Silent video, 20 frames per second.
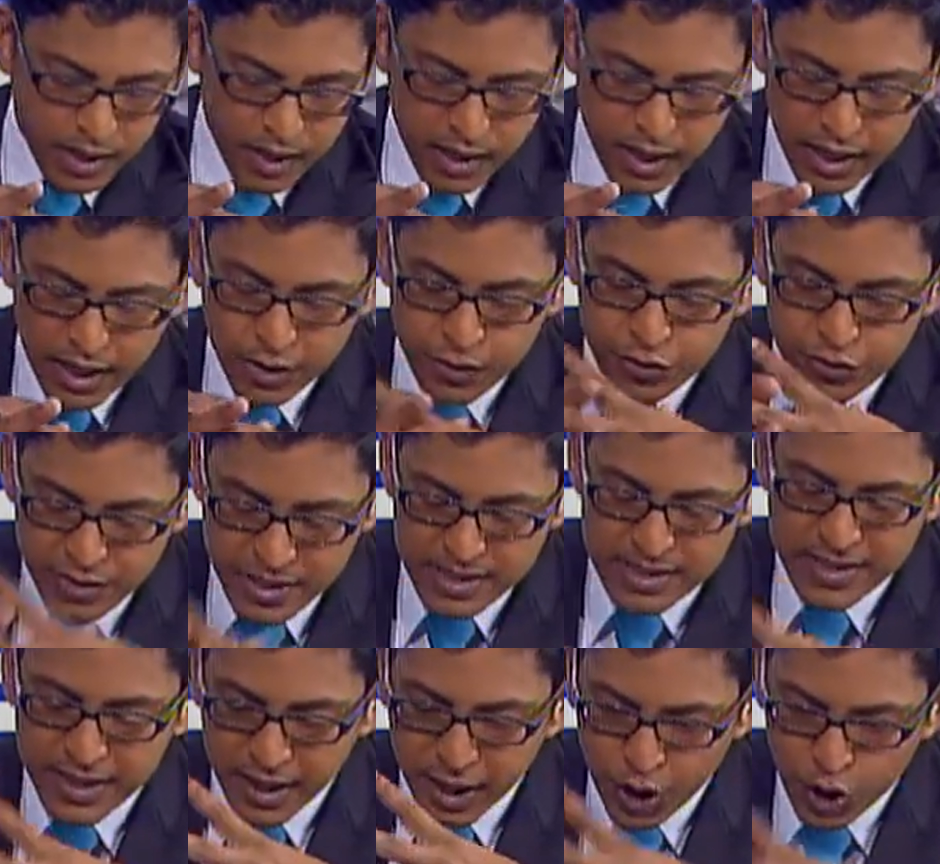
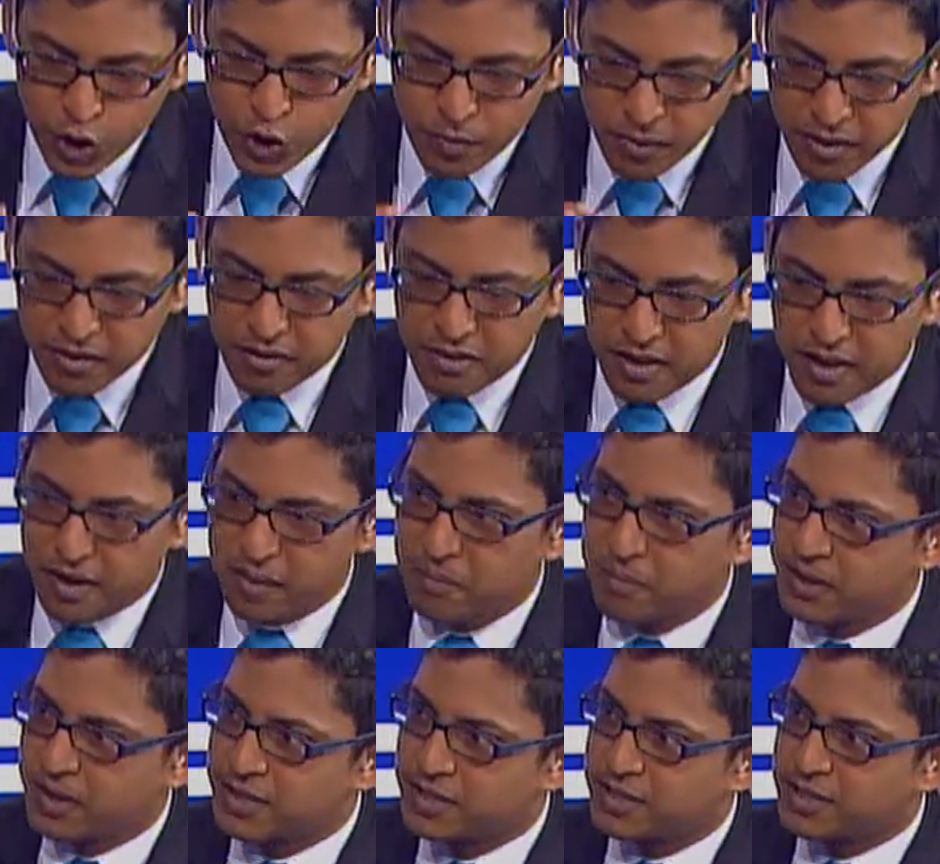intrinsic human thing,
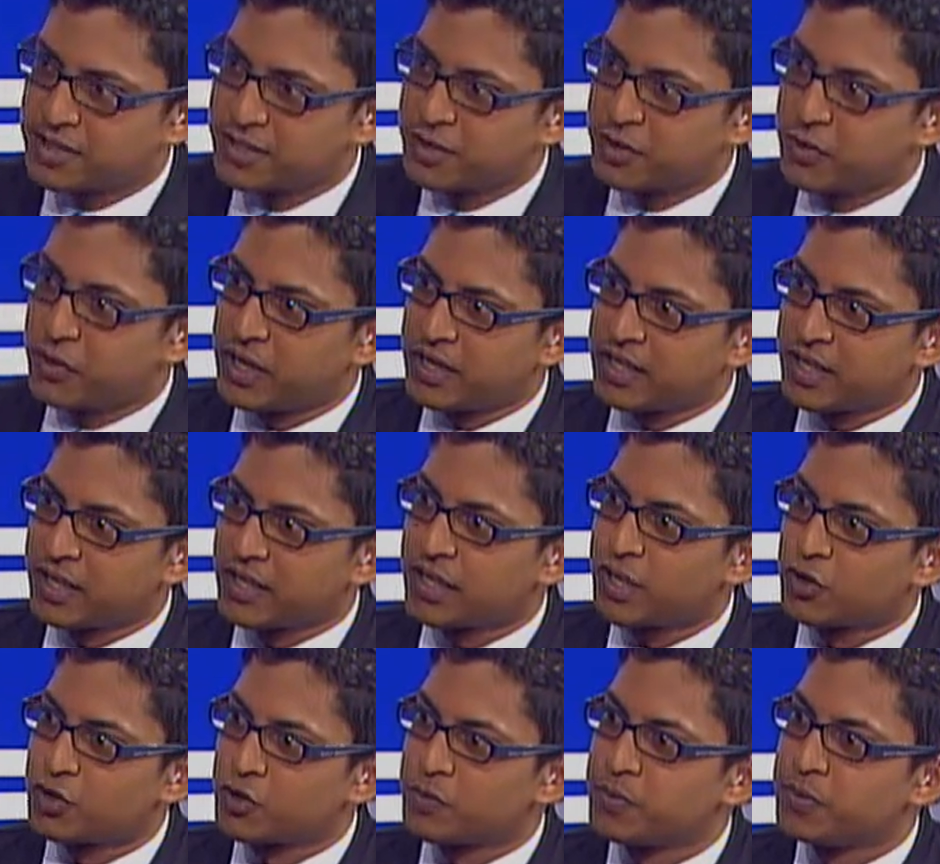but it can
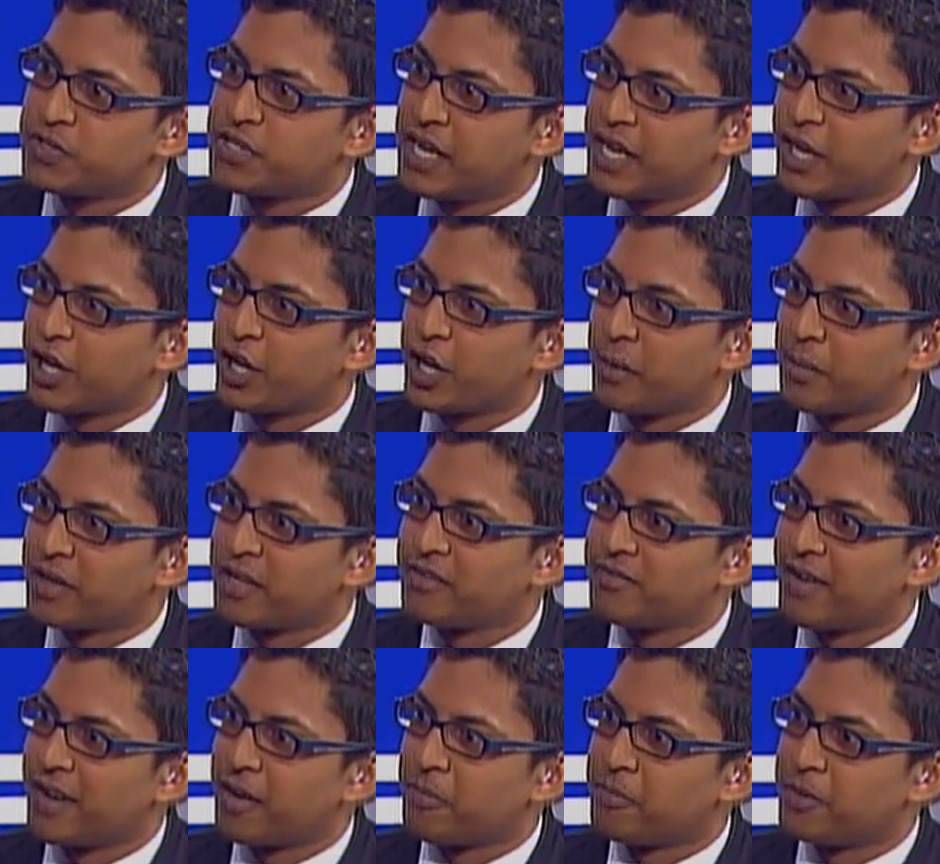contribute to economic
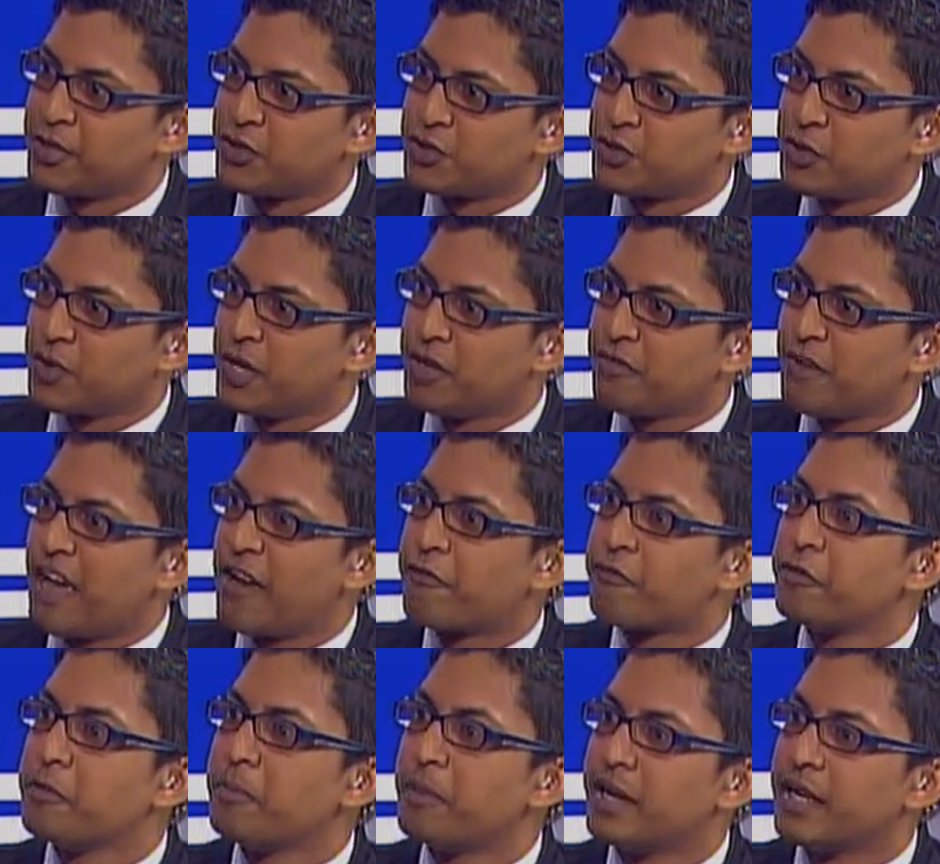development. If
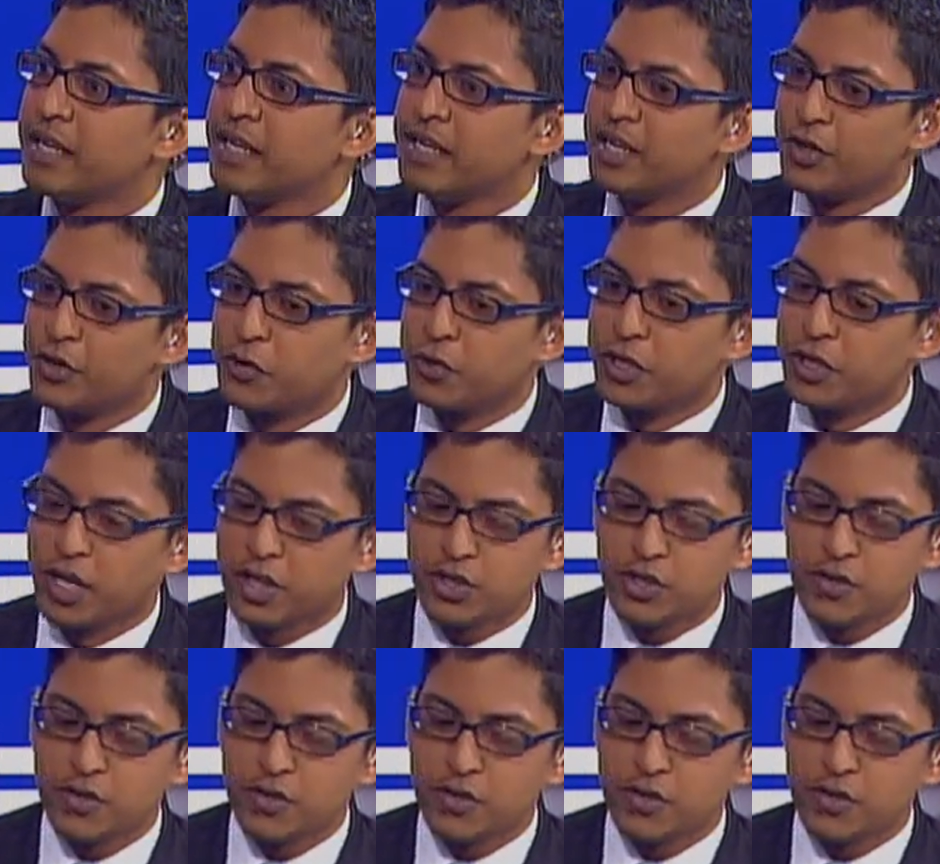everybody, you're not just